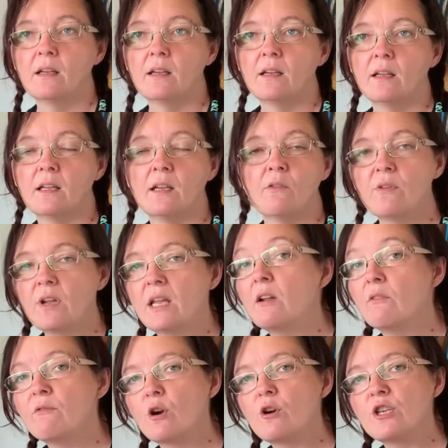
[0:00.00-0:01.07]
in a
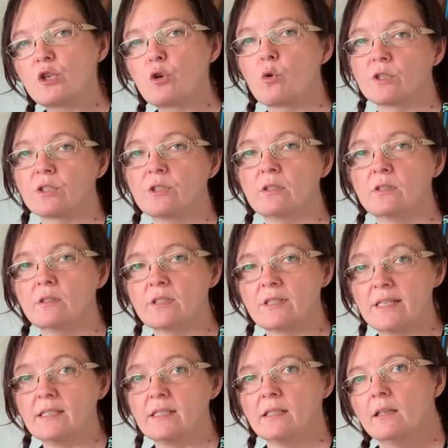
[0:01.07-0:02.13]
very short
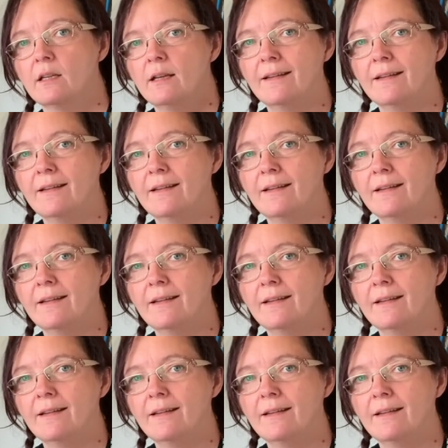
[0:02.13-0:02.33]
sitting,